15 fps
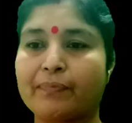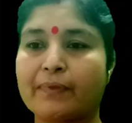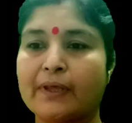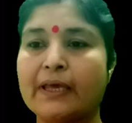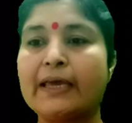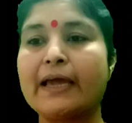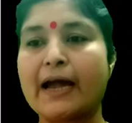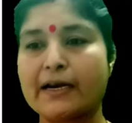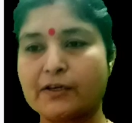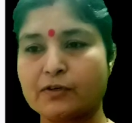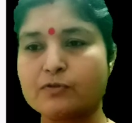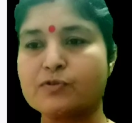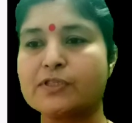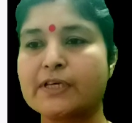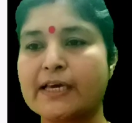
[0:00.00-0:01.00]
He had
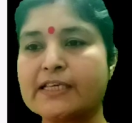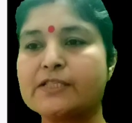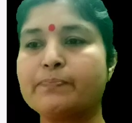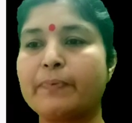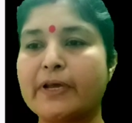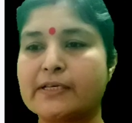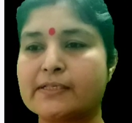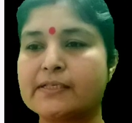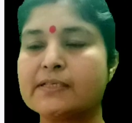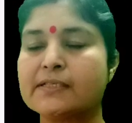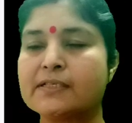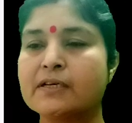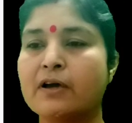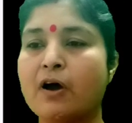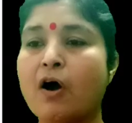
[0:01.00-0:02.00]
to change
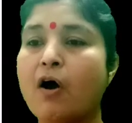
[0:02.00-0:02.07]
places